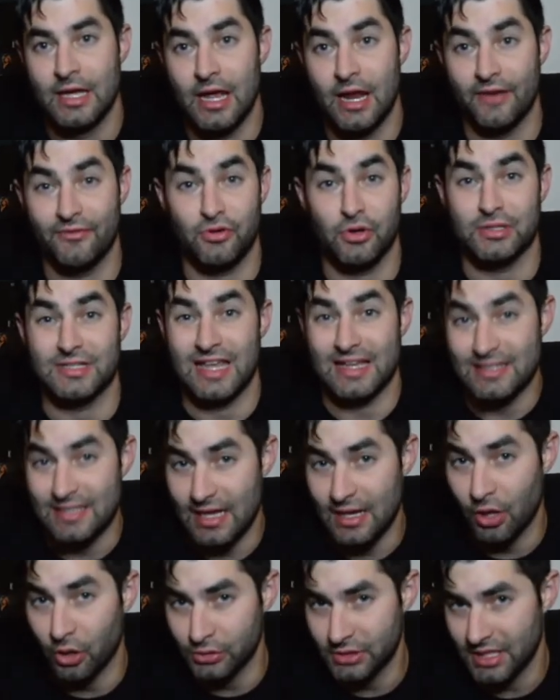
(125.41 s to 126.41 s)
And of course, I
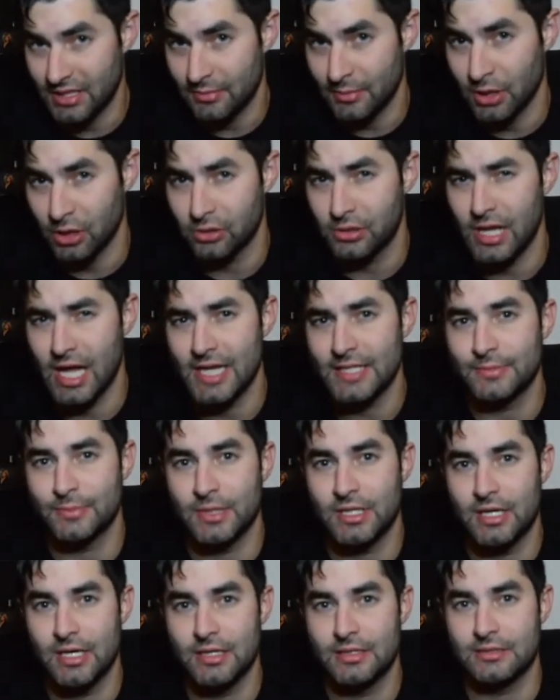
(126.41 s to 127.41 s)
say only the middle class
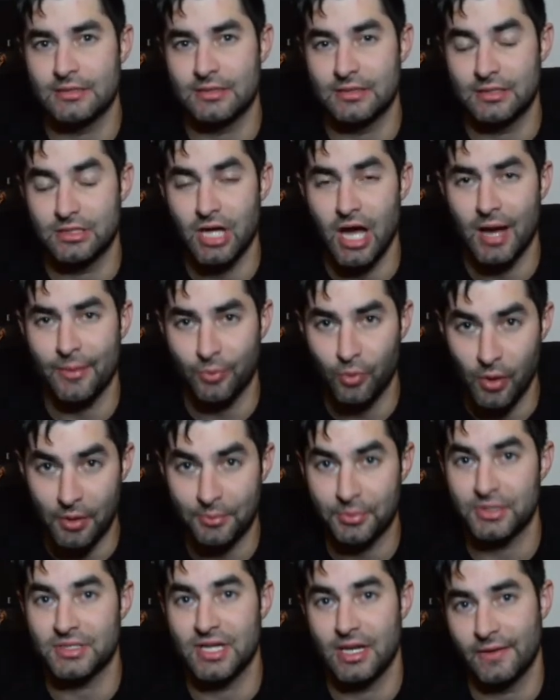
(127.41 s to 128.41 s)
because the top
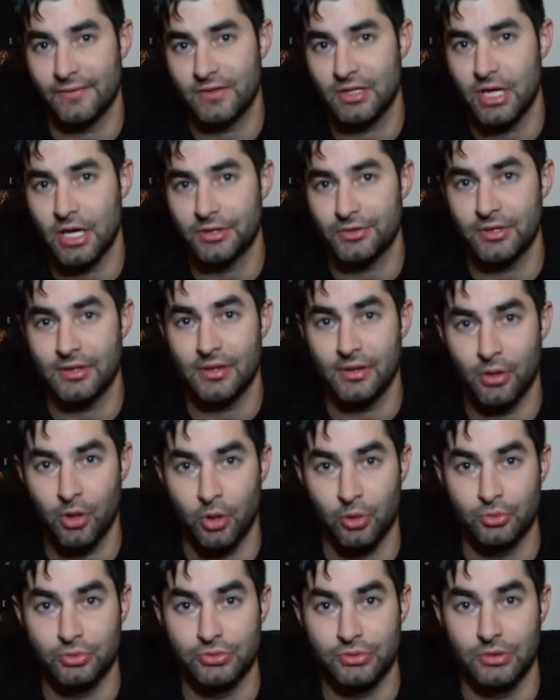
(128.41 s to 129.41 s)
1% of the country that
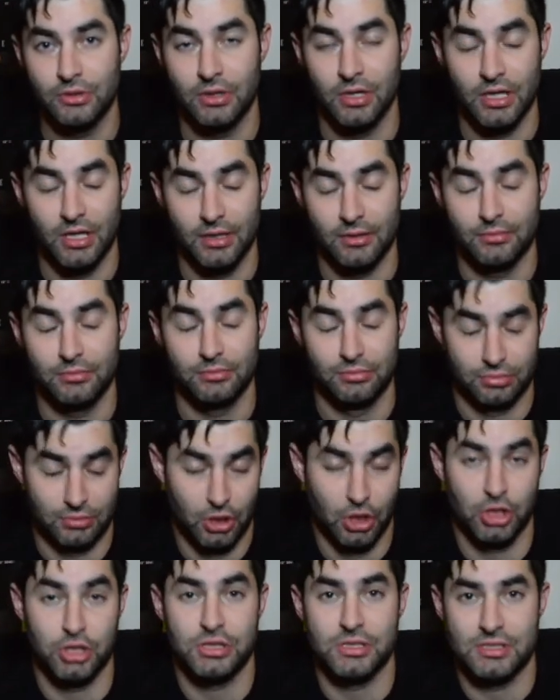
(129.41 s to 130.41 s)

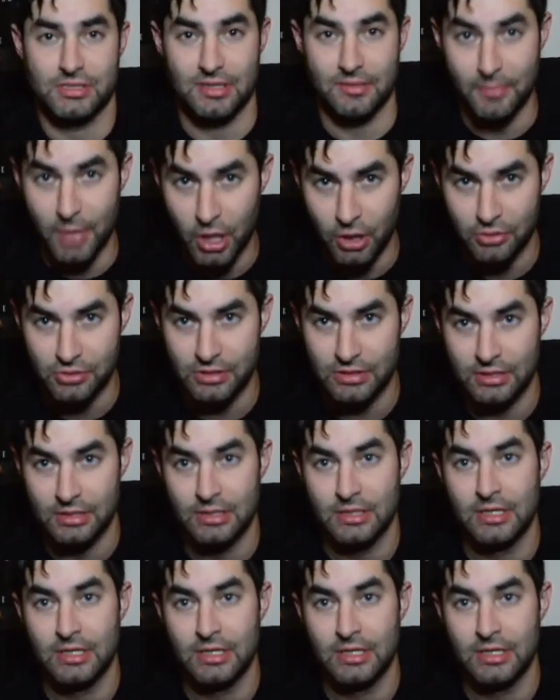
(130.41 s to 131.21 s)
earns the most